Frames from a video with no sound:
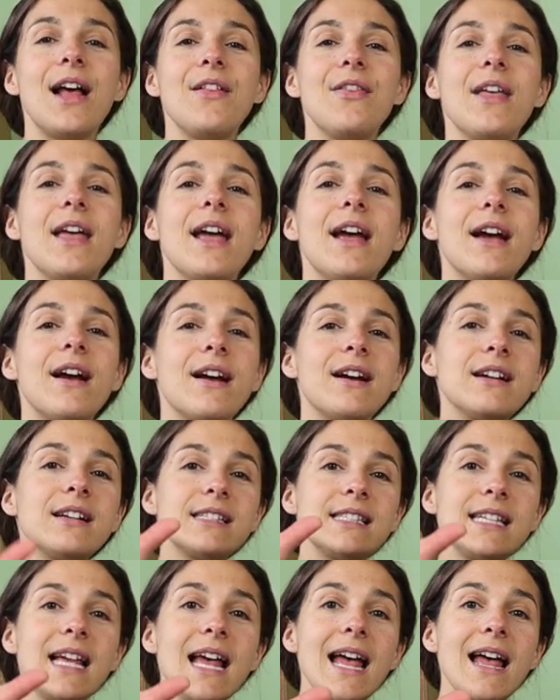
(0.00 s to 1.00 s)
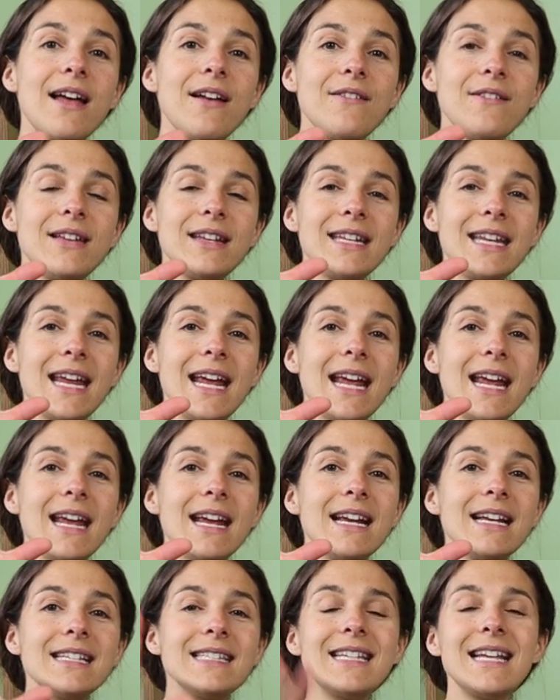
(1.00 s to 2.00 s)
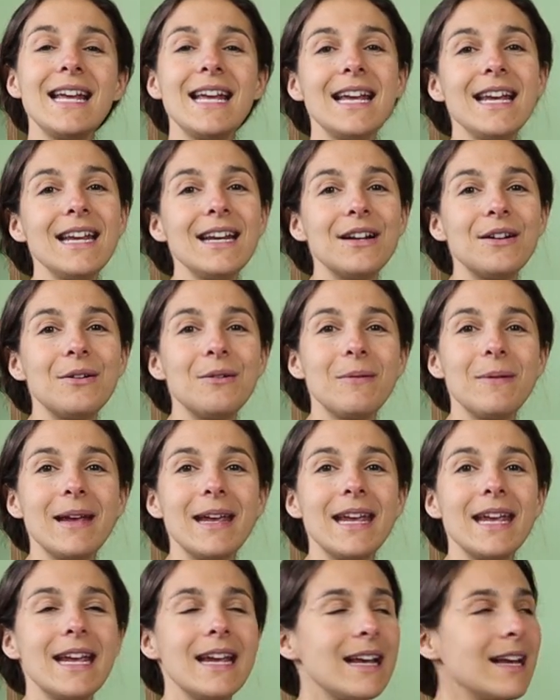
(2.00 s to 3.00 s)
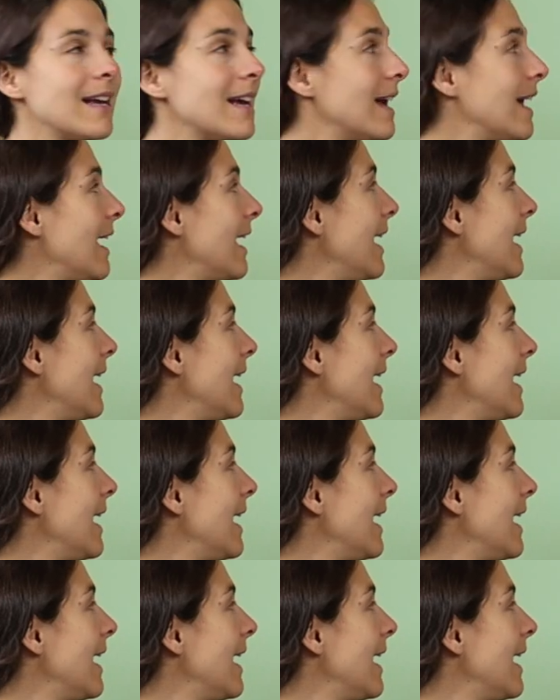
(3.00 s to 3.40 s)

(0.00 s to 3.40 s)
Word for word: there are seven days in a week